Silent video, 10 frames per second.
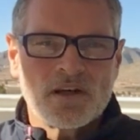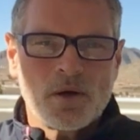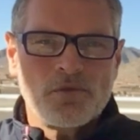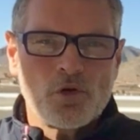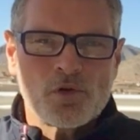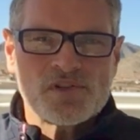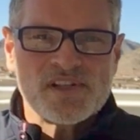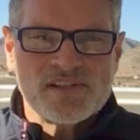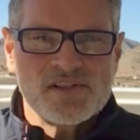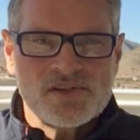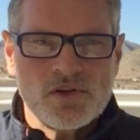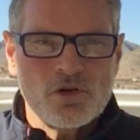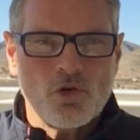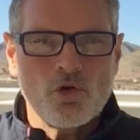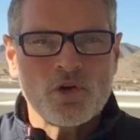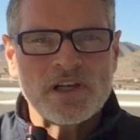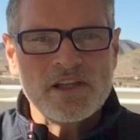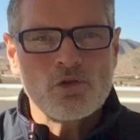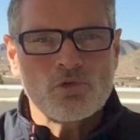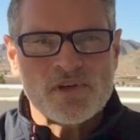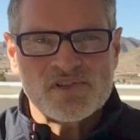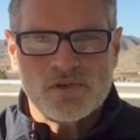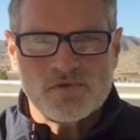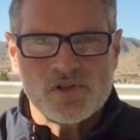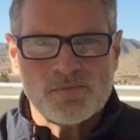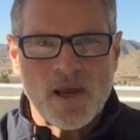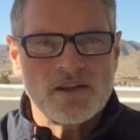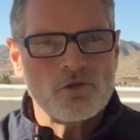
Now, if you're a citizen or a legal resident of Spain,